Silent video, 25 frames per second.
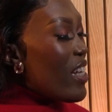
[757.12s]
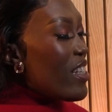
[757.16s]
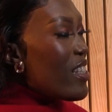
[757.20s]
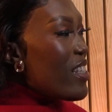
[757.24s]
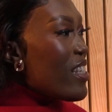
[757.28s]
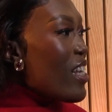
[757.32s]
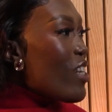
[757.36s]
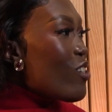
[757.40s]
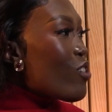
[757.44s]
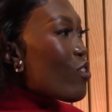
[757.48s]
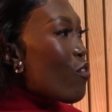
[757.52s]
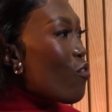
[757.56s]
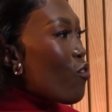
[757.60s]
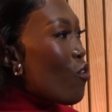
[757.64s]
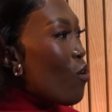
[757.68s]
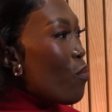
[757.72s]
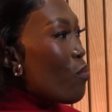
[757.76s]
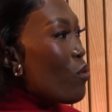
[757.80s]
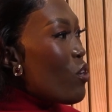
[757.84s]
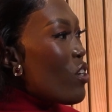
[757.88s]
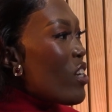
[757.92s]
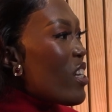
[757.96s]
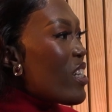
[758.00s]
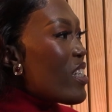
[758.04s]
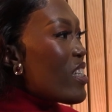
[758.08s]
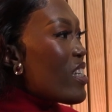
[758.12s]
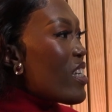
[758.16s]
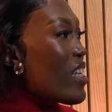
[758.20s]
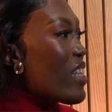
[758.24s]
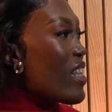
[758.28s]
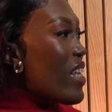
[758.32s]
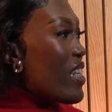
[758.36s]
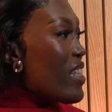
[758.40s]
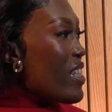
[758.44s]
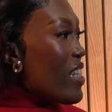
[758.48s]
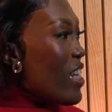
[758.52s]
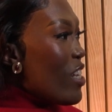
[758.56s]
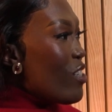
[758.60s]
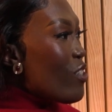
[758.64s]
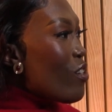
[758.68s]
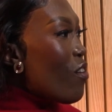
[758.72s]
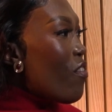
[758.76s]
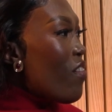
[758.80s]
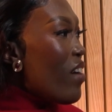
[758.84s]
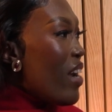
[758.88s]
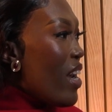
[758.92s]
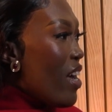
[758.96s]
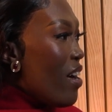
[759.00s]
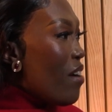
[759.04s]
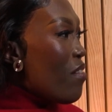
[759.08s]
that sense of community, that sense
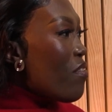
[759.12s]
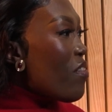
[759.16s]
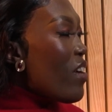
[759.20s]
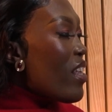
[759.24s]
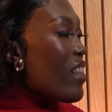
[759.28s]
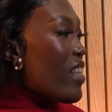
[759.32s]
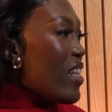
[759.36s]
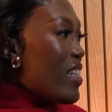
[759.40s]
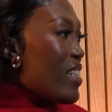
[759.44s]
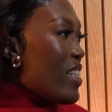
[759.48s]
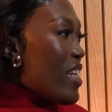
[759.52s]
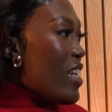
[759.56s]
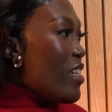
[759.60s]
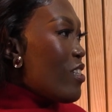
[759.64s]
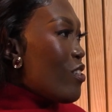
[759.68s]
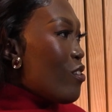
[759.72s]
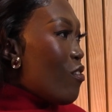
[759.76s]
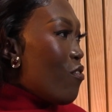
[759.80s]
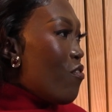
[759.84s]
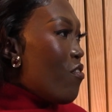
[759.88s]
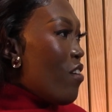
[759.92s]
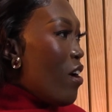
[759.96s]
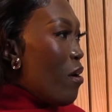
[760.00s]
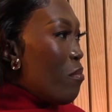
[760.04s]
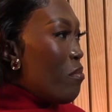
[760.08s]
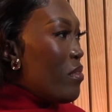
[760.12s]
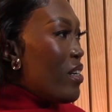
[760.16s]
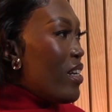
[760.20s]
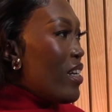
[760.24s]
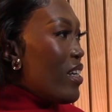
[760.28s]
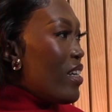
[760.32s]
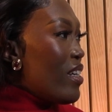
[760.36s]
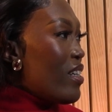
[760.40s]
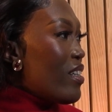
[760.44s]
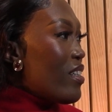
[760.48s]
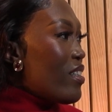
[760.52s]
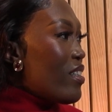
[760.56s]
of love, and that sense of family.